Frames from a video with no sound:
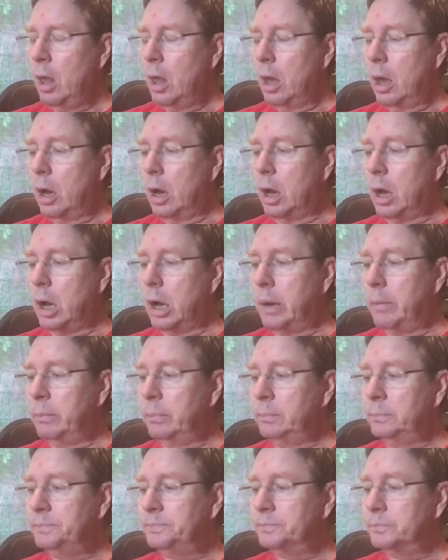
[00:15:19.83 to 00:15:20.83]

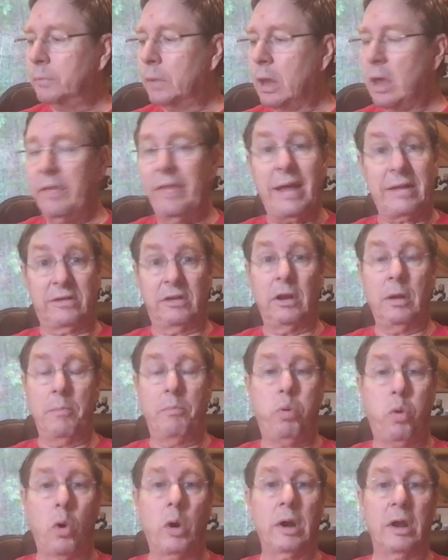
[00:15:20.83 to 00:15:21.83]
That's an
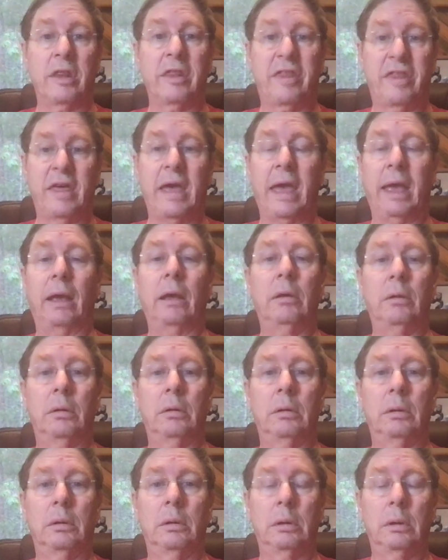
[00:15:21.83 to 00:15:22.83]
important thing.
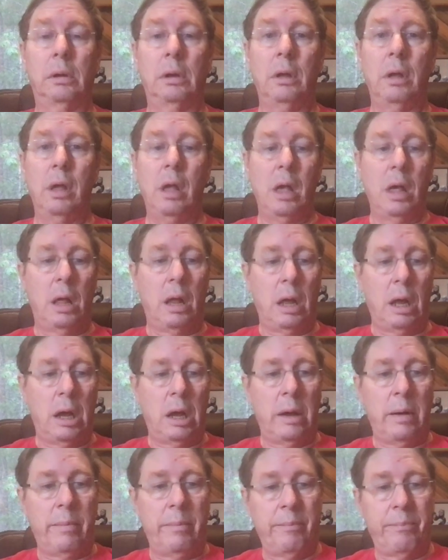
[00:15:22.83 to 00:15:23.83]

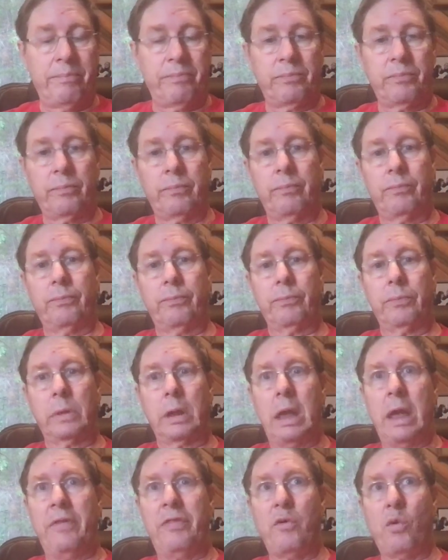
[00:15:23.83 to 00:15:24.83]

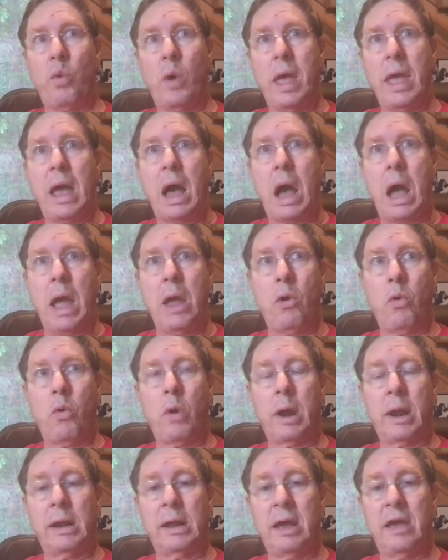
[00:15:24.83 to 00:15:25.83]
And the way I
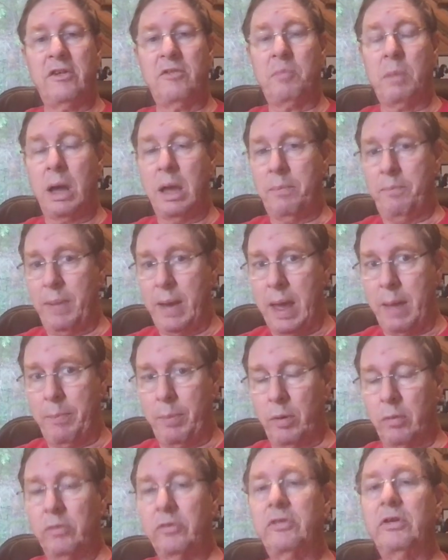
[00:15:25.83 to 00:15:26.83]
organize my
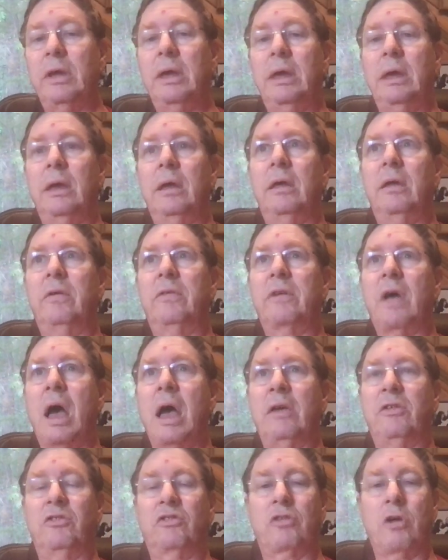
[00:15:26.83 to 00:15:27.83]
papers is
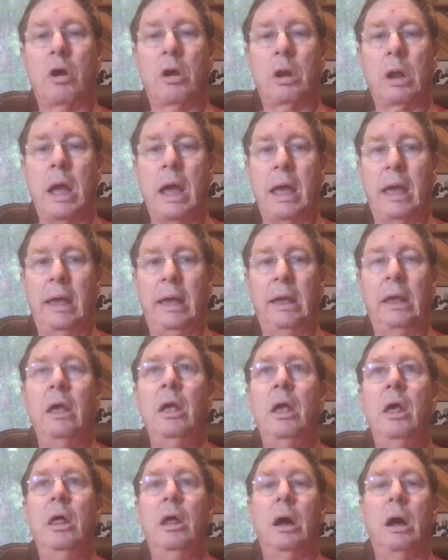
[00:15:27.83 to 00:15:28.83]

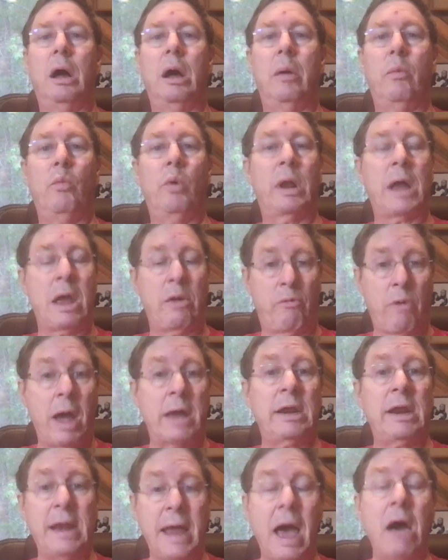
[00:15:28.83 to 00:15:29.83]
when I
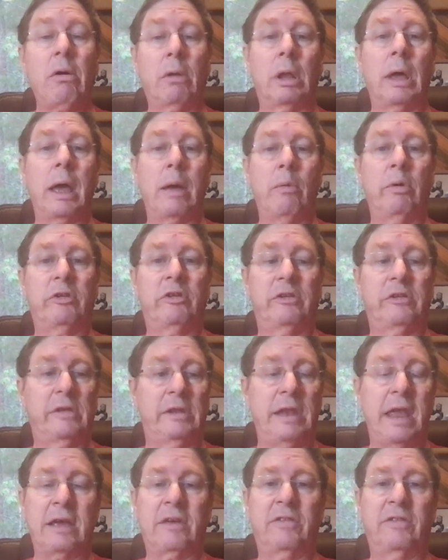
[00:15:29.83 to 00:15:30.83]
write an outline, which is the
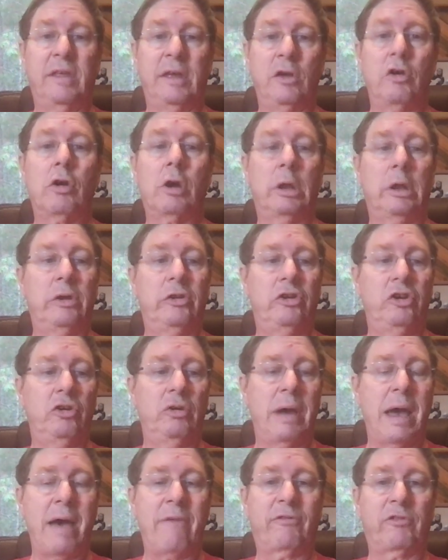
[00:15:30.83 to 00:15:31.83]
next thing you're going to
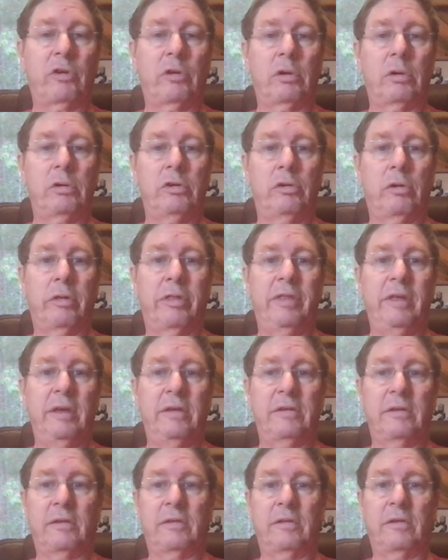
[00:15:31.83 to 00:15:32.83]
do after your
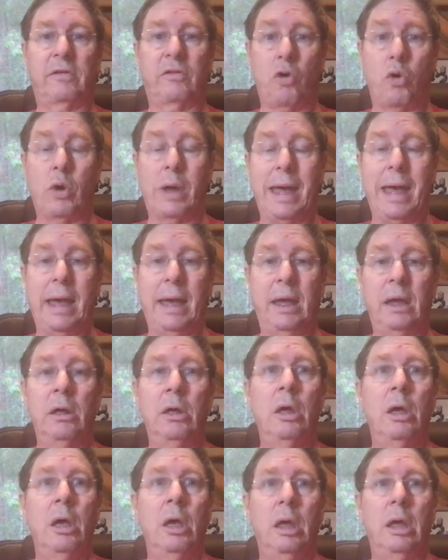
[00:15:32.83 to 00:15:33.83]
thesis is
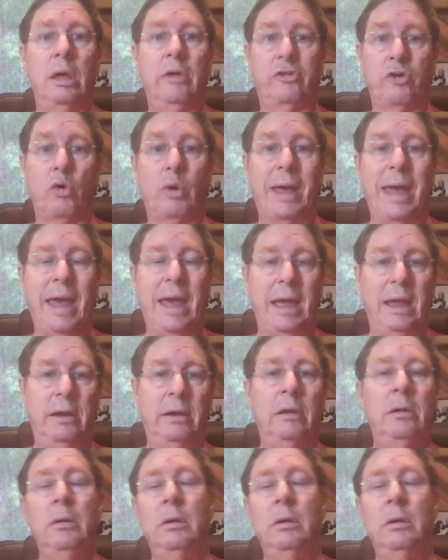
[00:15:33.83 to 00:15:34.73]
okayed,